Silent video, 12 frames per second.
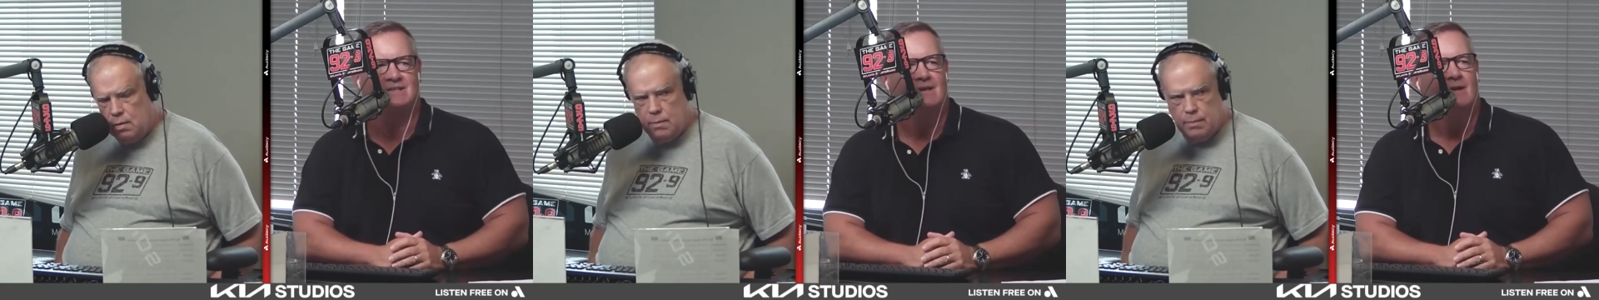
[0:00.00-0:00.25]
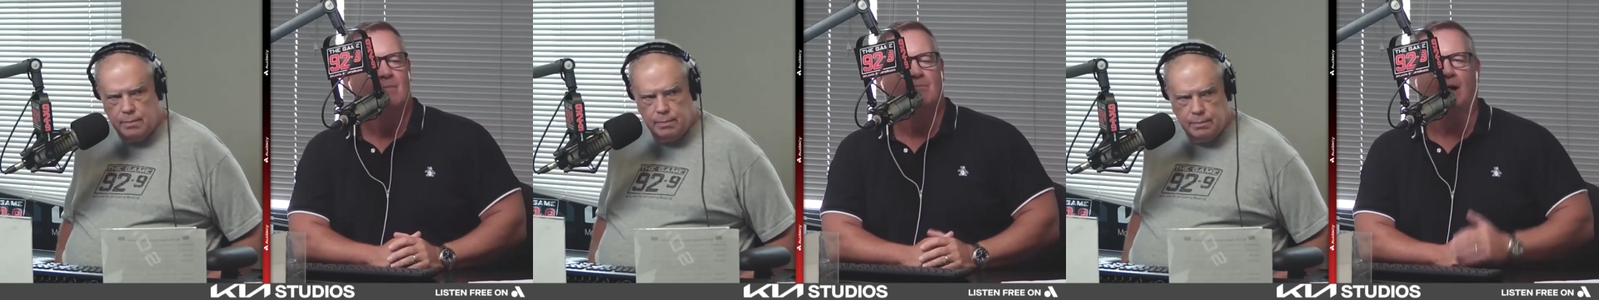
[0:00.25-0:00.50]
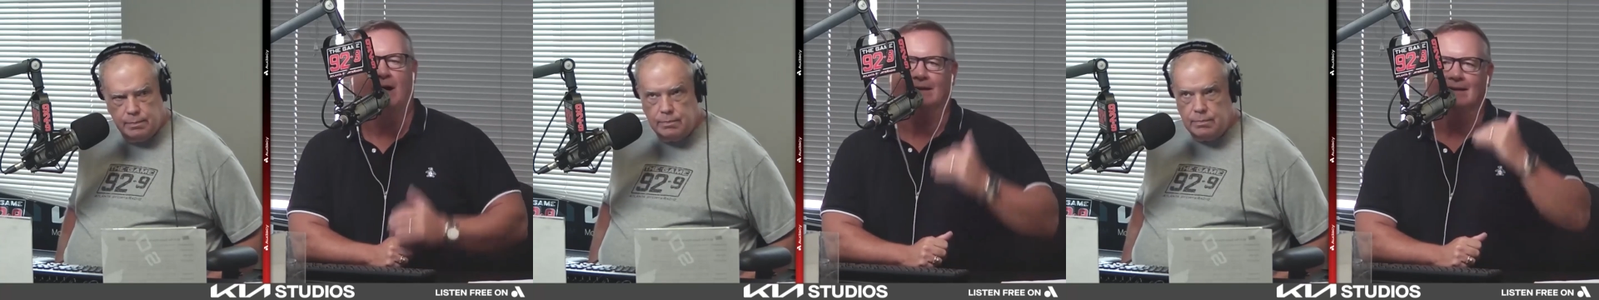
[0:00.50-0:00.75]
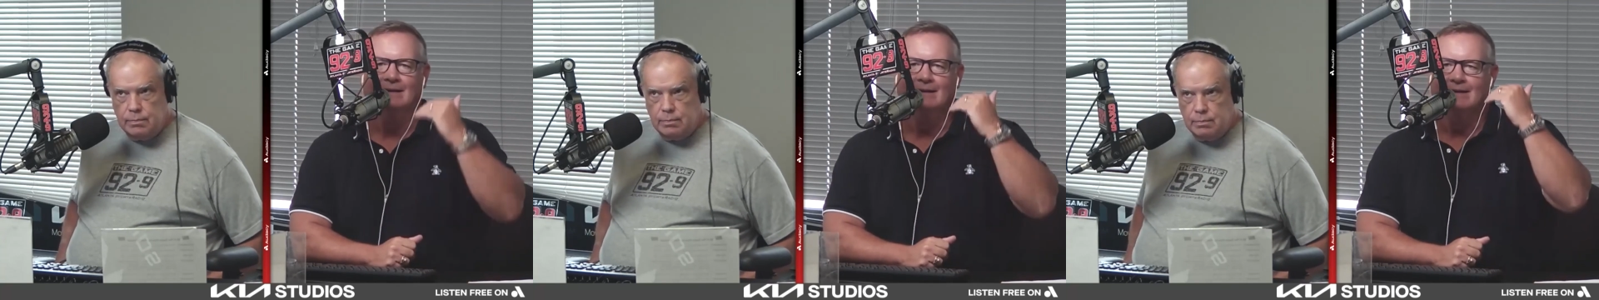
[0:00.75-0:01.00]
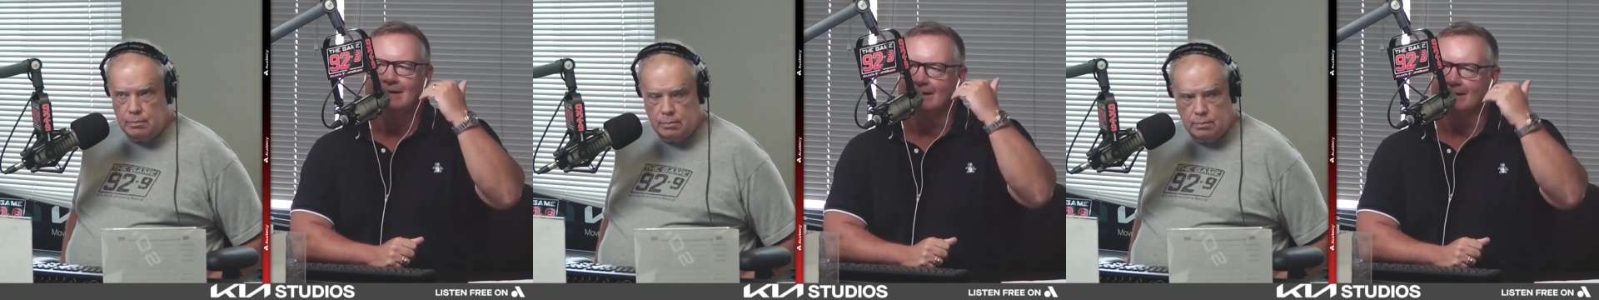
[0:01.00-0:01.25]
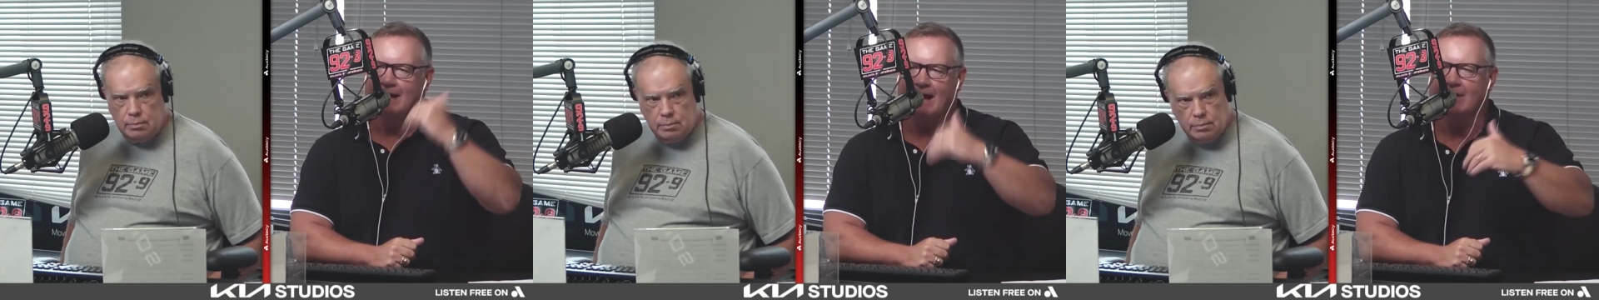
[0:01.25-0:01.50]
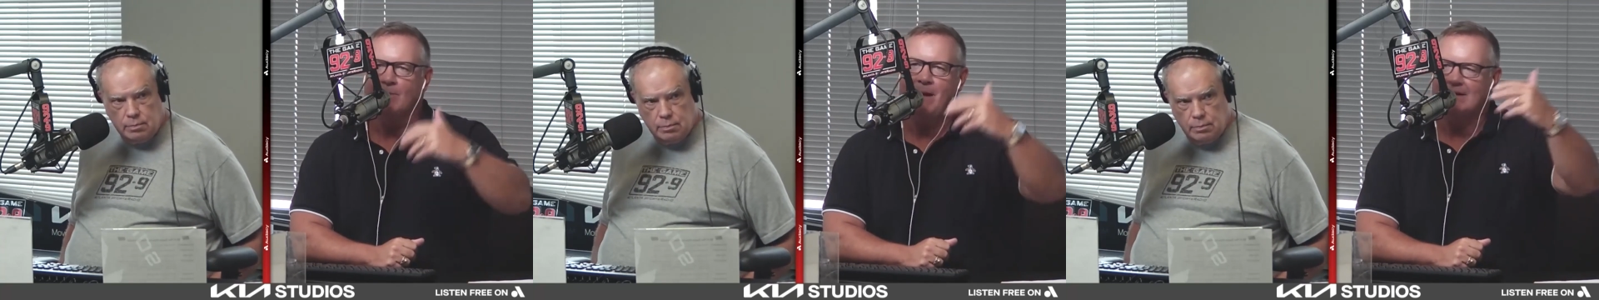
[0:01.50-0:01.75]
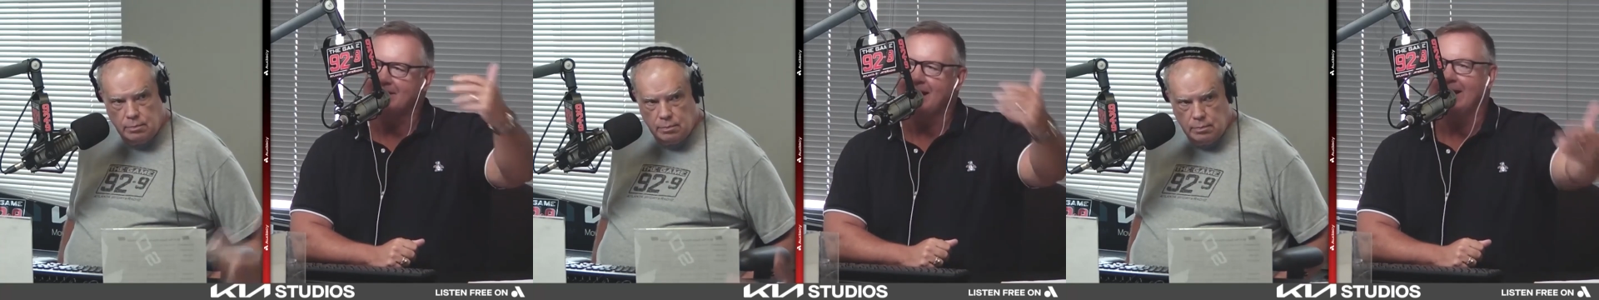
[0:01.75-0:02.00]
Speaker 1: But I go back to
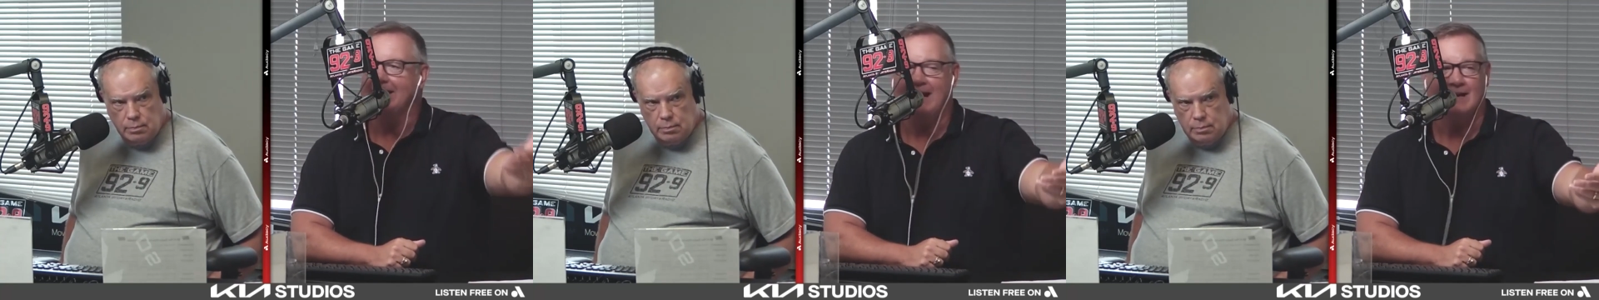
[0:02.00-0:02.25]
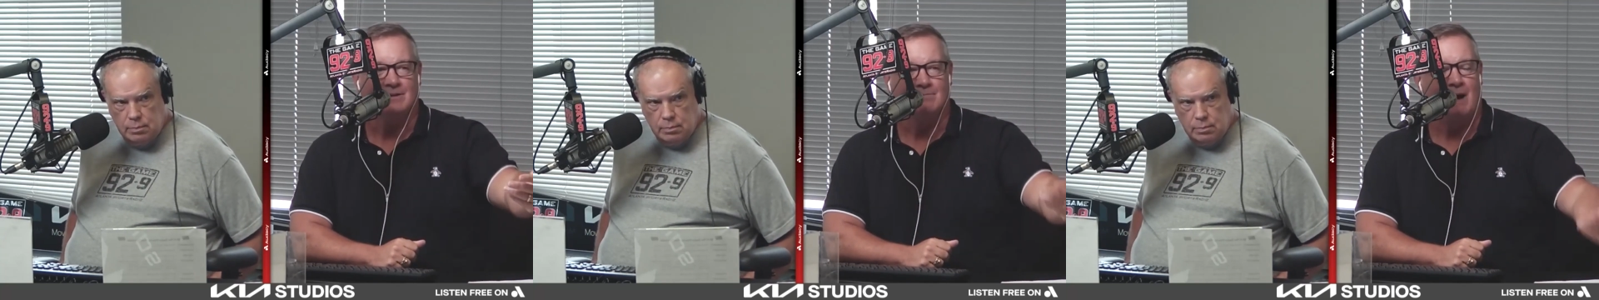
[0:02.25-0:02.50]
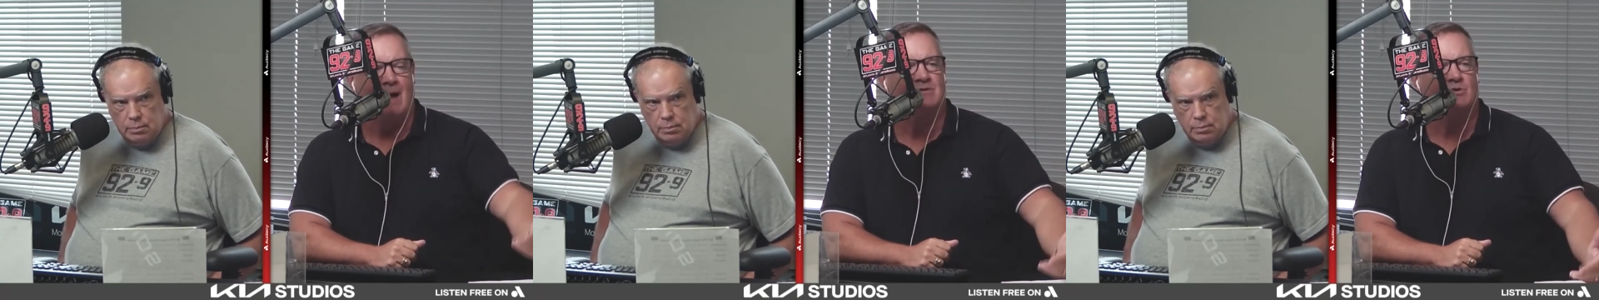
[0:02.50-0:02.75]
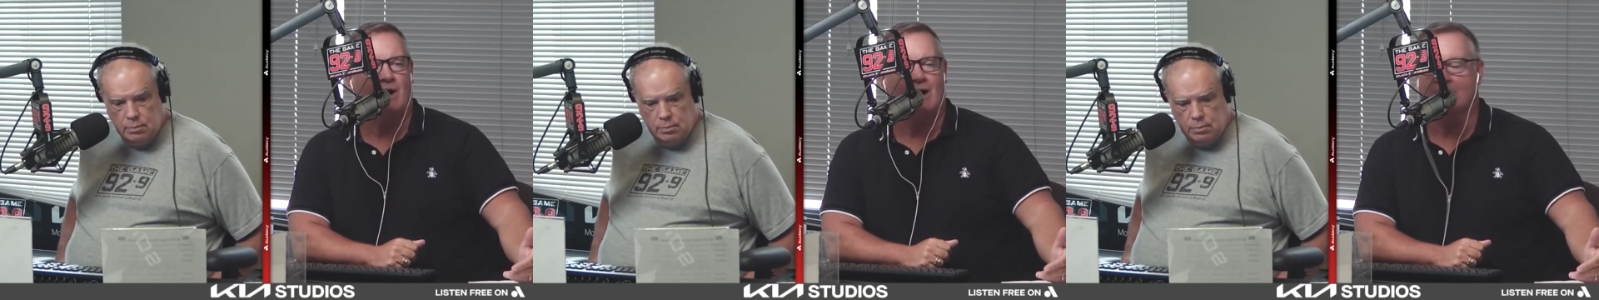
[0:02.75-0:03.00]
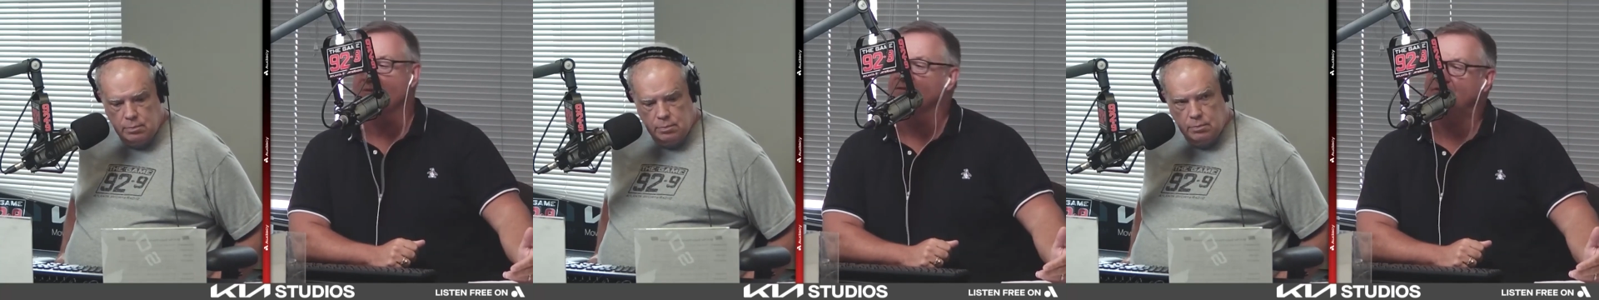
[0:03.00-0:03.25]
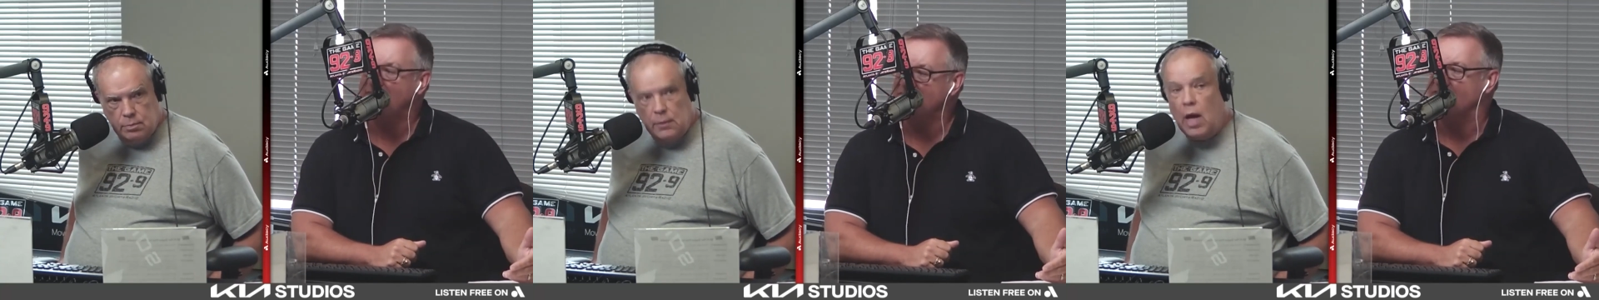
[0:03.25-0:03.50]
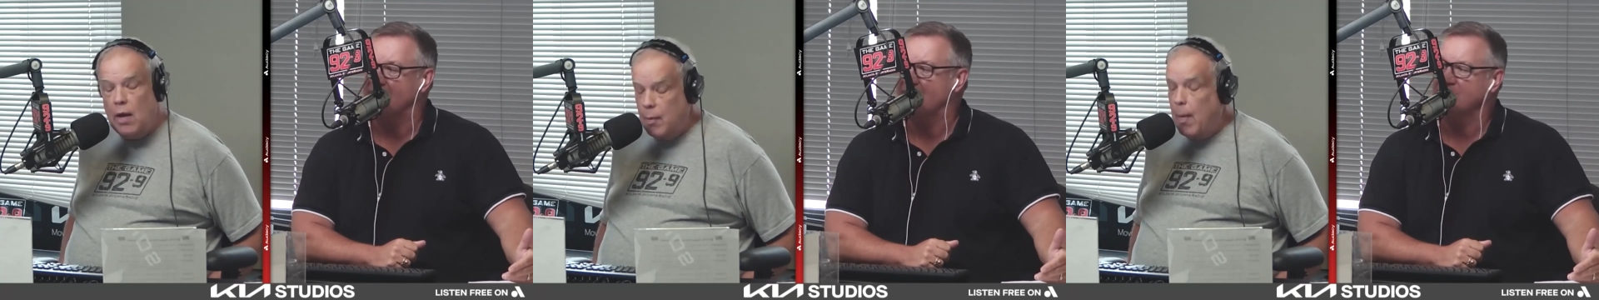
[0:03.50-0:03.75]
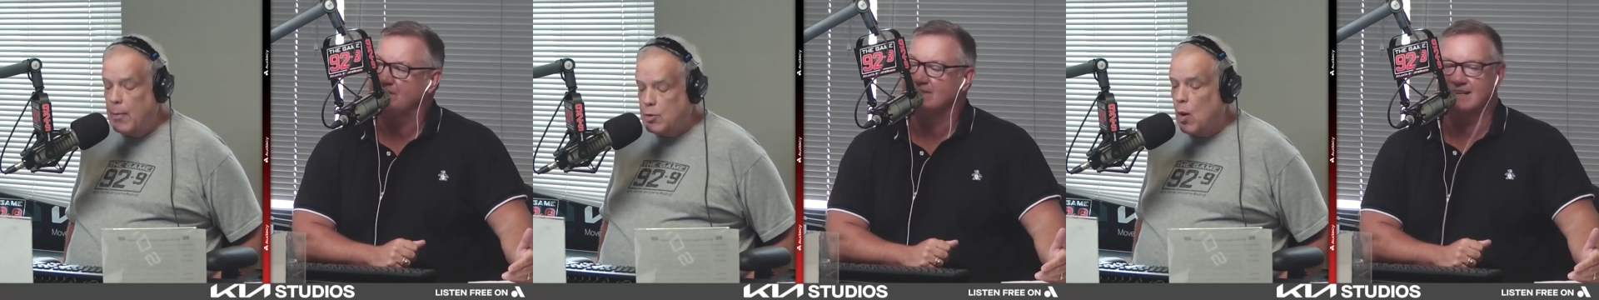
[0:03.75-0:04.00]
'98. The bomb squad was physical. That was
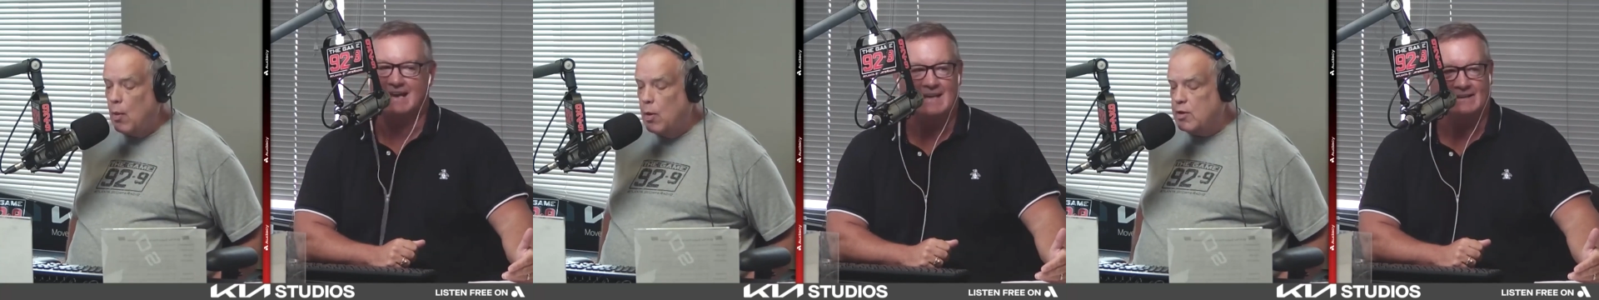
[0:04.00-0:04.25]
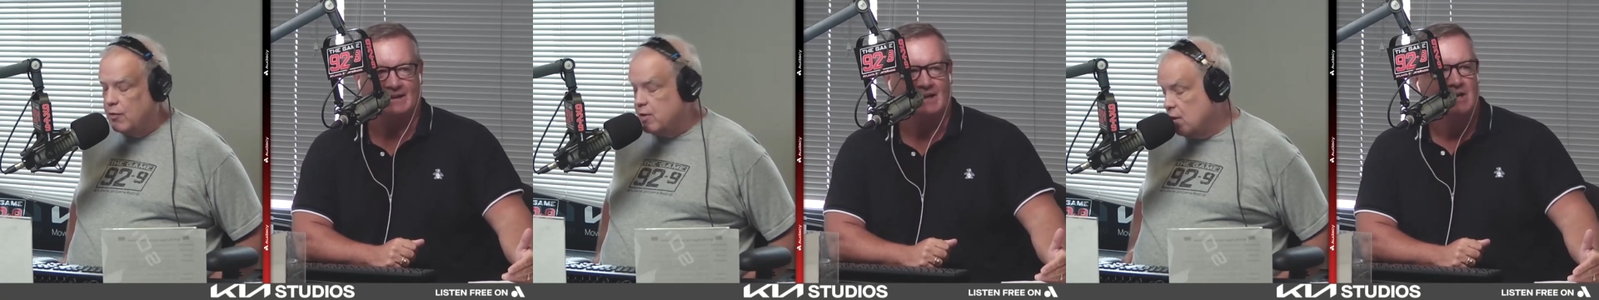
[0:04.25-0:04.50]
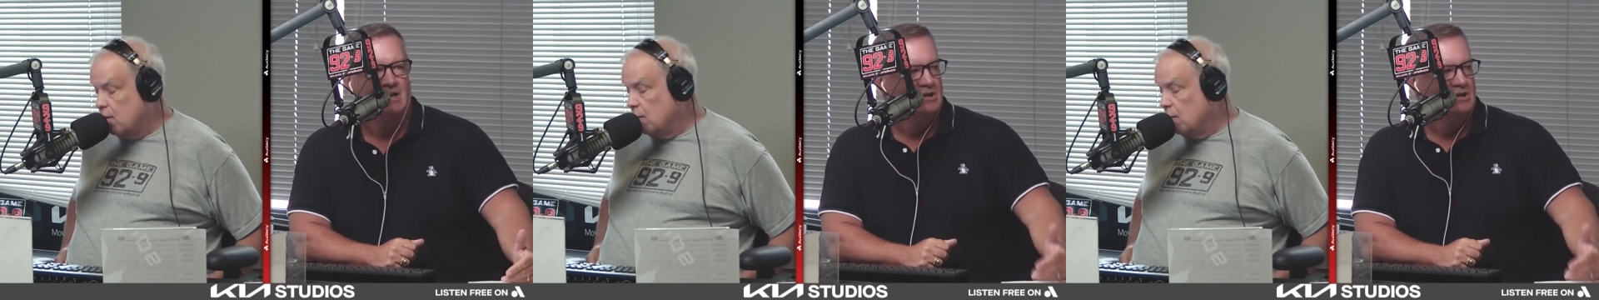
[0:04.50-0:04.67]
physical. The bomb squad was physical. Right?